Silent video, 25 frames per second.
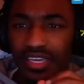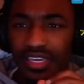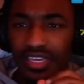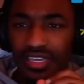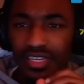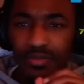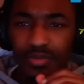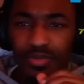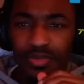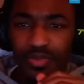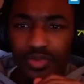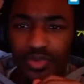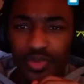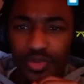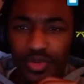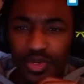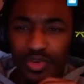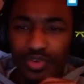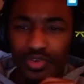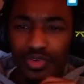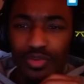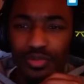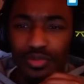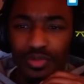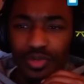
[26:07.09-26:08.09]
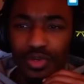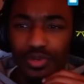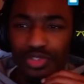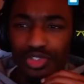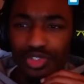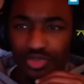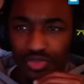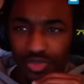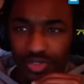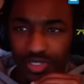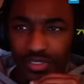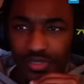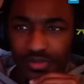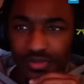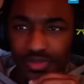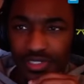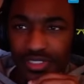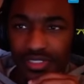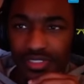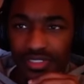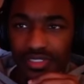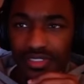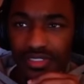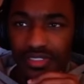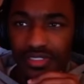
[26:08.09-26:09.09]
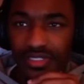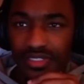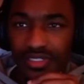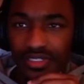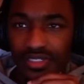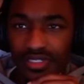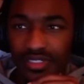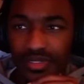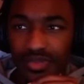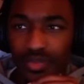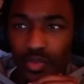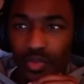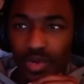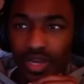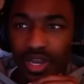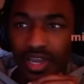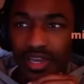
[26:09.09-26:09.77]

and he be doing crypto streams where